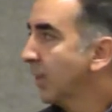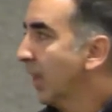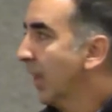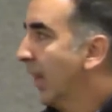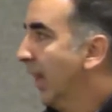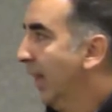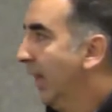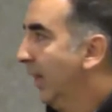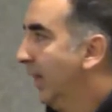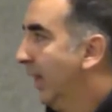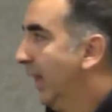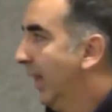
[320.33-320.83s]

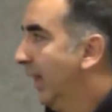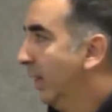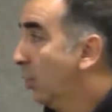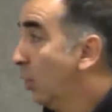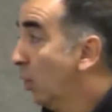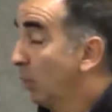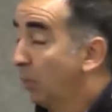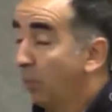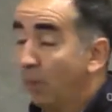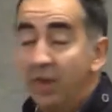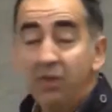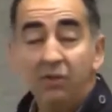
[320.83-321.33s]
And
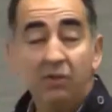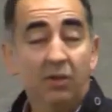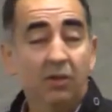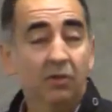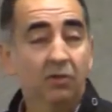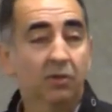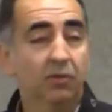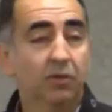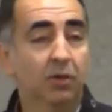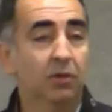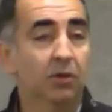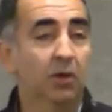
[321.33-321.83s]

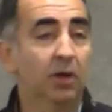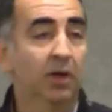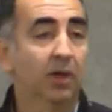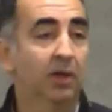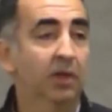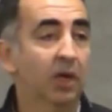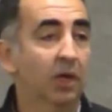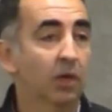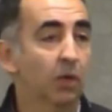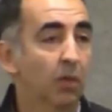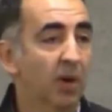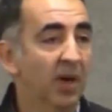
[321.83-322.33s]
corporations, if you turn it
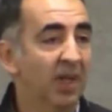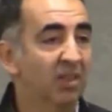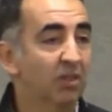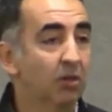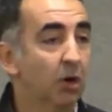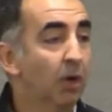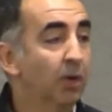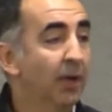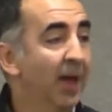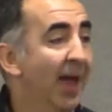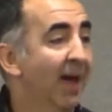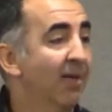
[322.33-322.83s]
the other way,
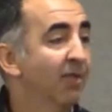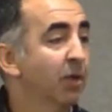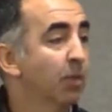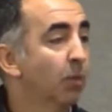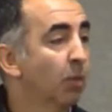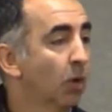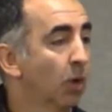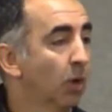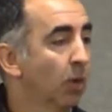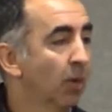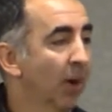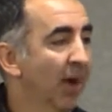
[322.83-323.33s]
don't have the
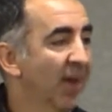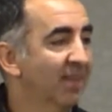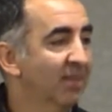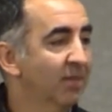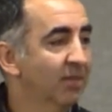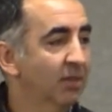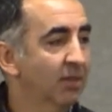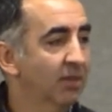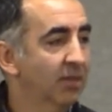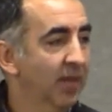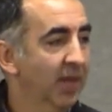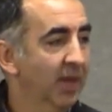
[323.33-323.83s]
moral right
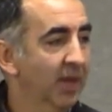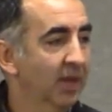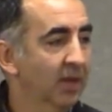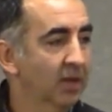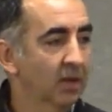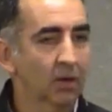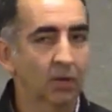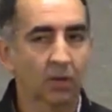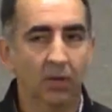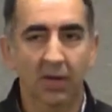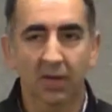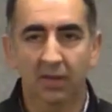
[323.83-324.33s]
to take
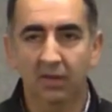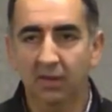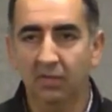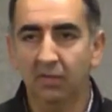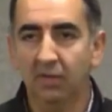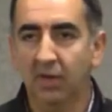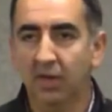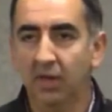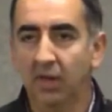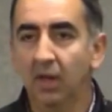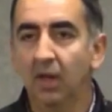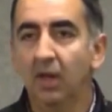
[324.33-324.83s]

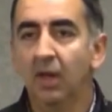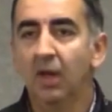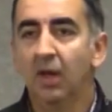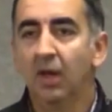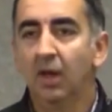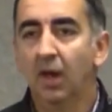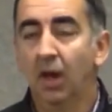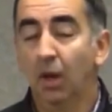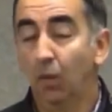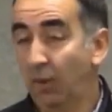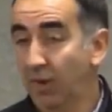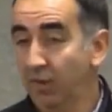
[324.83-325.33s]
creativity
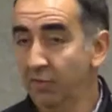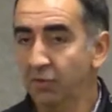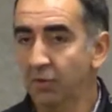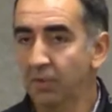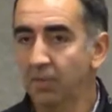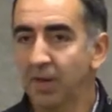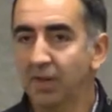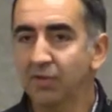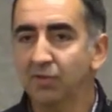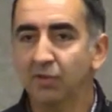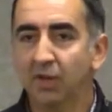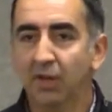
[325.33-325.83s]
away
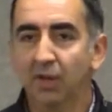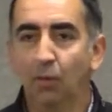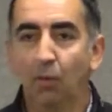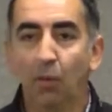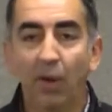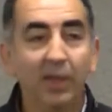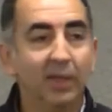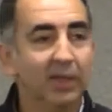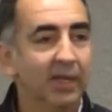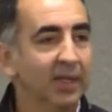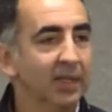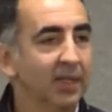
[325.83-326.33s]
from us,
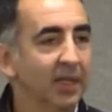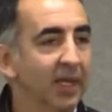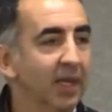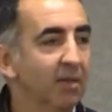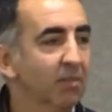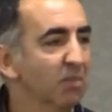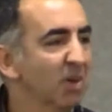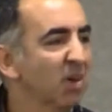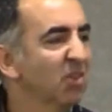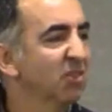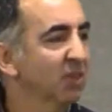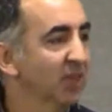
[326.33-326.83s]
willingly,
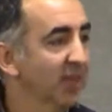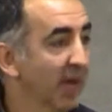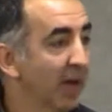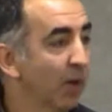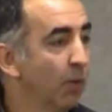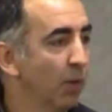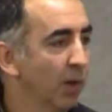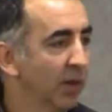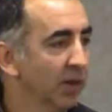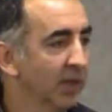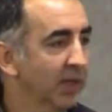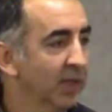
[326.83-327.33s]
mostly
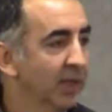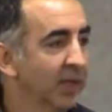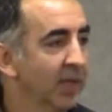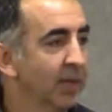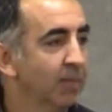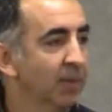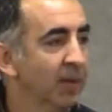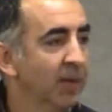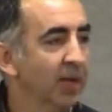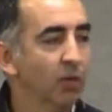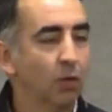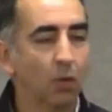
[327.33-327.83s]
unwillingly,
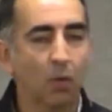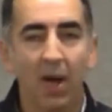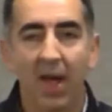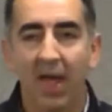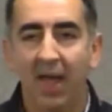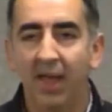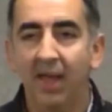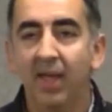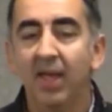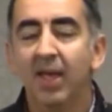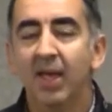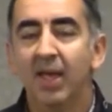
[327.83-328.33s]
but either
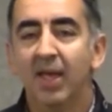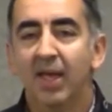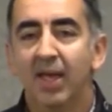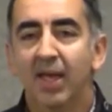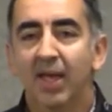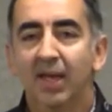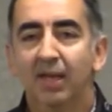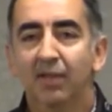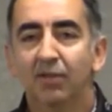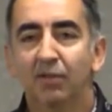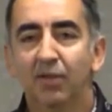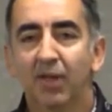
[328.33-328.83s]
way,
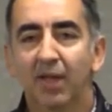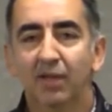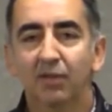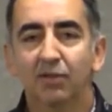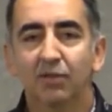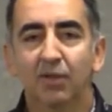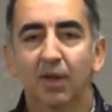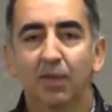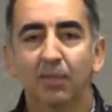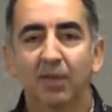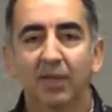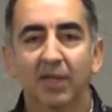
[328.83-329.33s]
it's
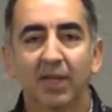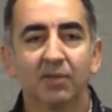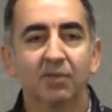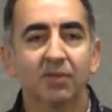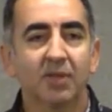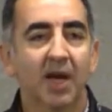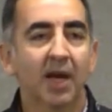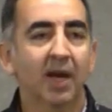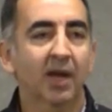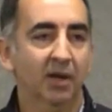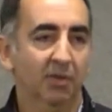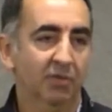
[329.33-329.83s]
something that's
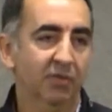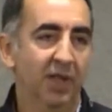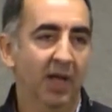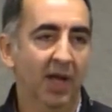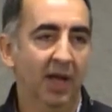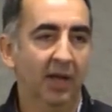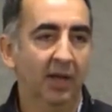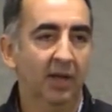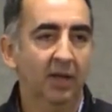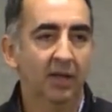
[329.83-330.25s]
not going to fly.